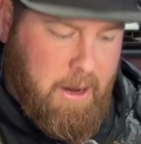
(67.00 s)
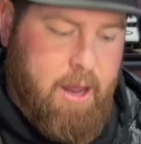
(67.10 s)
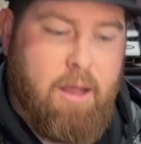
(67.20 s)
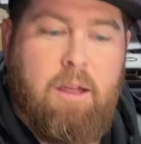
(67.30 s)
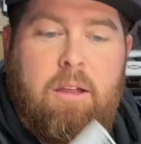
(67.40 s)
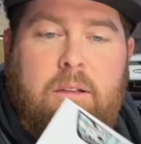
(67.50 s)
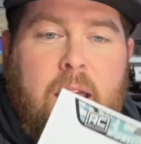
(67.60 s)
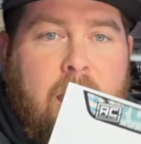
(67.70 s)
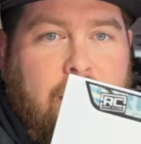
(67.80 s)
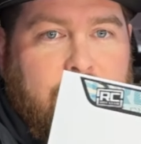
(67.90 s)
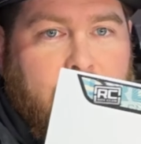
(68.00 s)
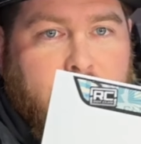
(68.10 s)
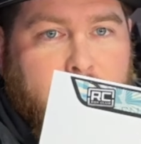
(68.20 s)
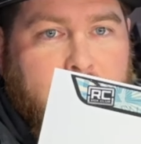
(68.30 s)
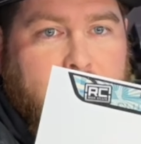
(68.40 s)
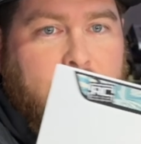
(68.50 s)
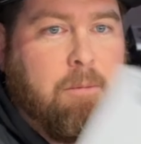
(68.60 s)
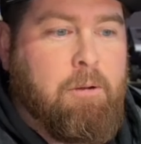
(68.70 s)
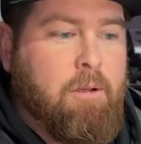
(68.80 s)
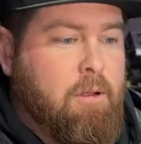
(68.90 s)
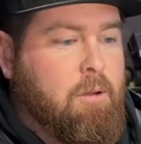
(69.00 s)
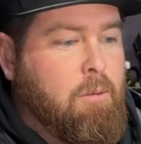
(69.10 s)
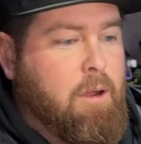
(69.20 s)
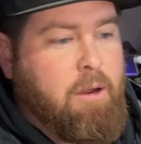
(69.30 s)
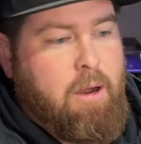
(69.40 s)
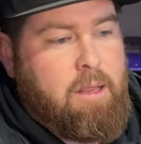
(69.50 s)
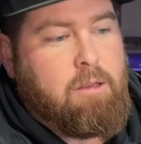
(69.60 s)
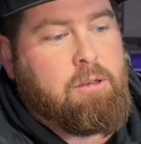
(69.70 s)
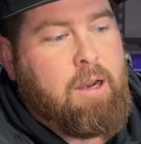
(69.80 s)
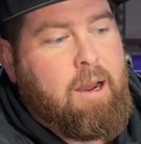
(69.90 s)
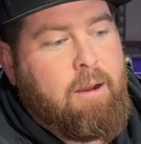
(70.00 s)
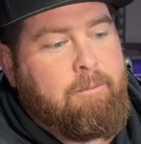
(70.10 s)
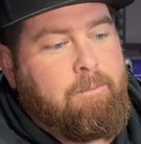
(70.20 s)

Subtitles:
mat to have on your pit table while you're at the track.